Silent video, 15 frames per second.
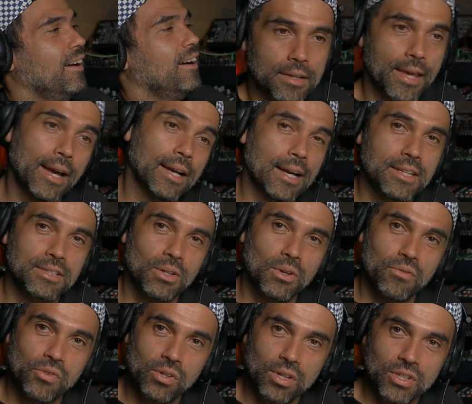Yeah, guys, so
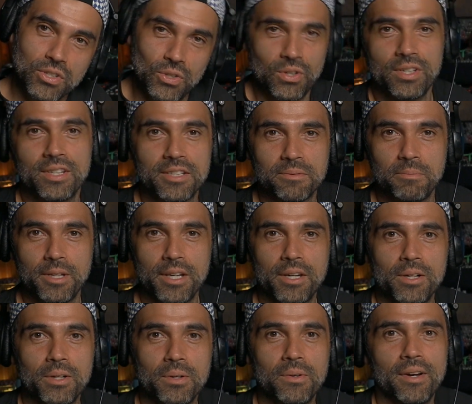if you enjoyed this
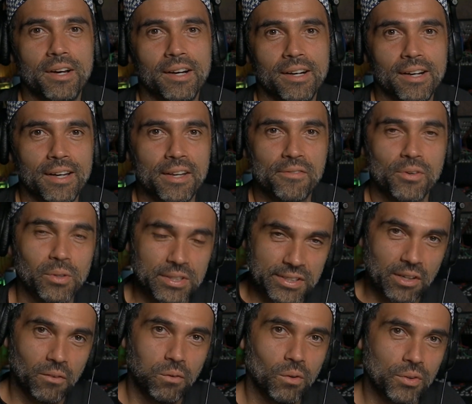video, and if it was
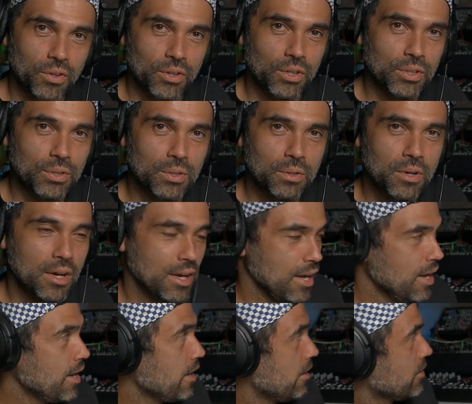helpful to you,
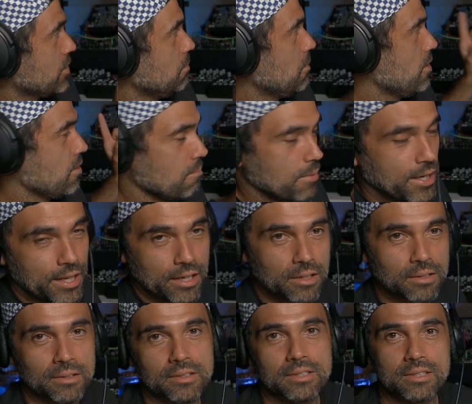here are some other
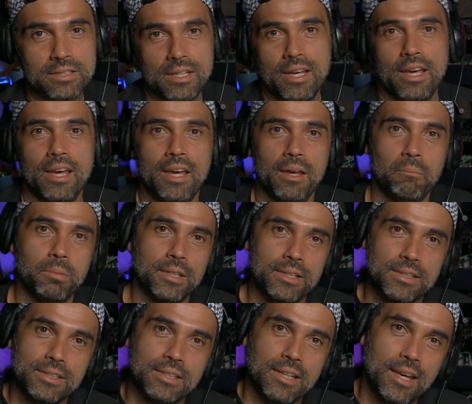videos, and
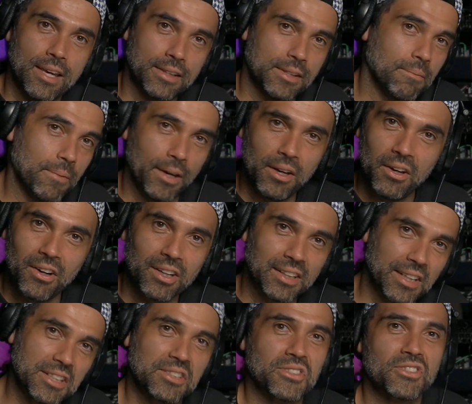please hit the bell,
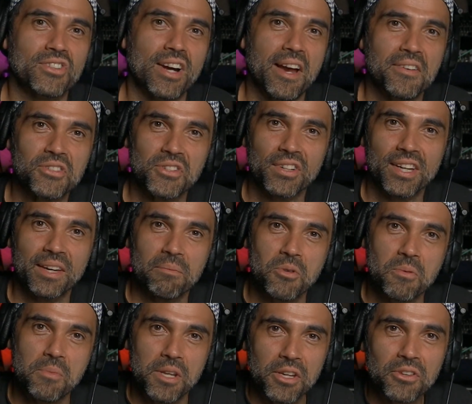click subscribe so you can get
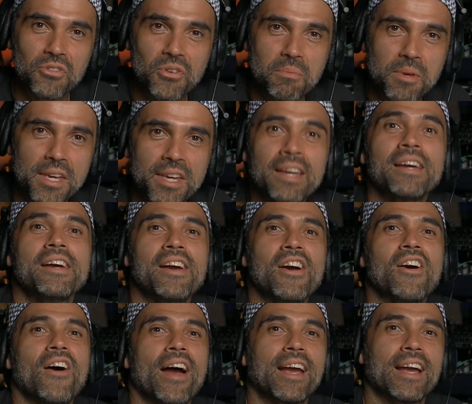more videos from me.
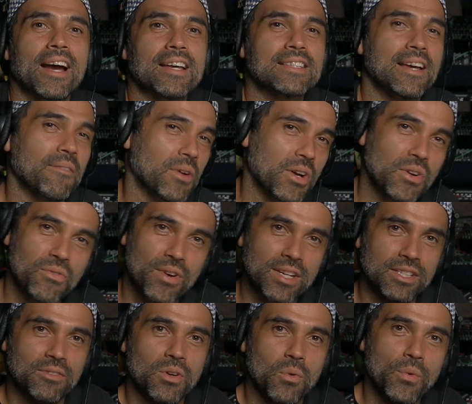All right, guys, have a good
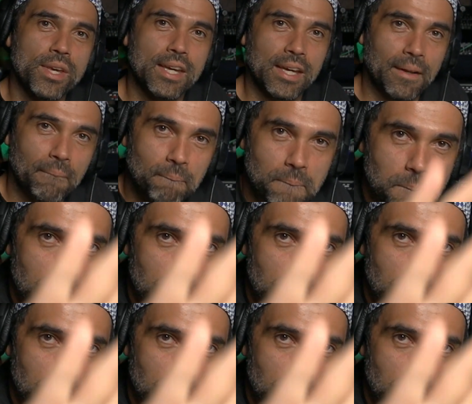rest of your weekend.